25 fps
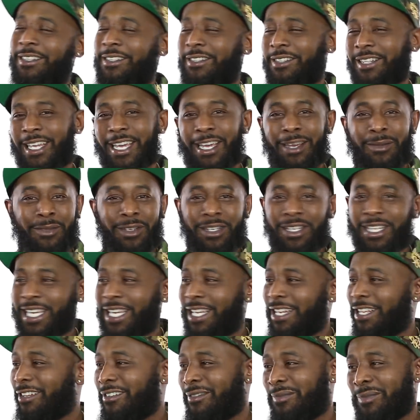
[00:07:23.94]
not
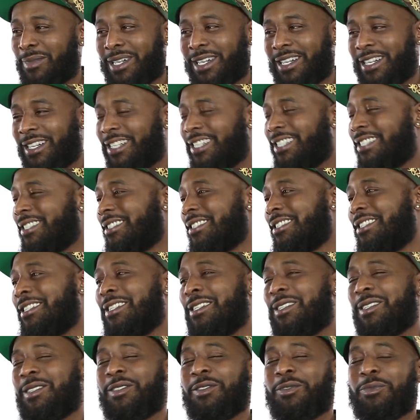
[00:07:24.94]
any of my aunts
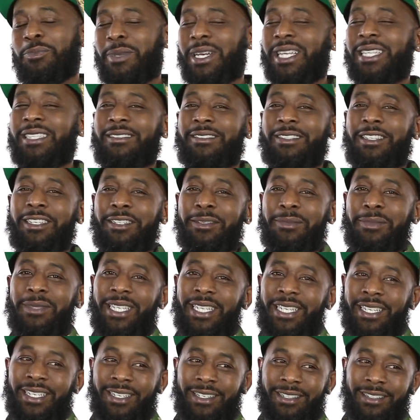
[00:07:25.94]
or uncles, my
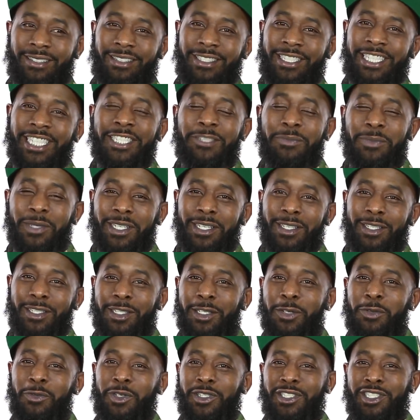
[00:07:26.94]
stepdad. Just
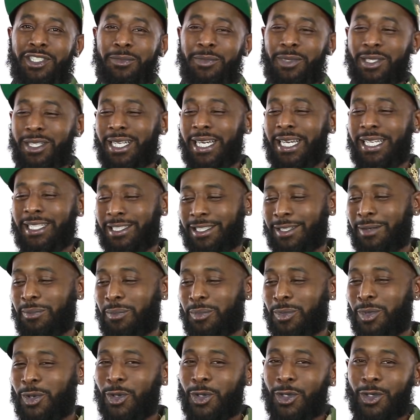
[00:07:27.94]
because he wants to be like the
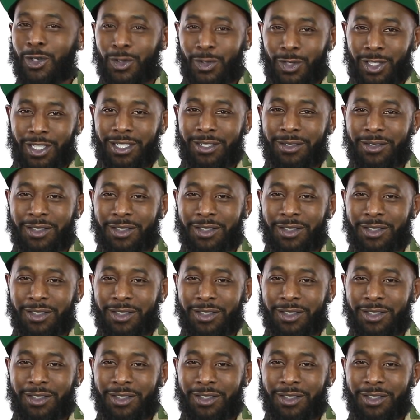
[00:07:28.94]
moral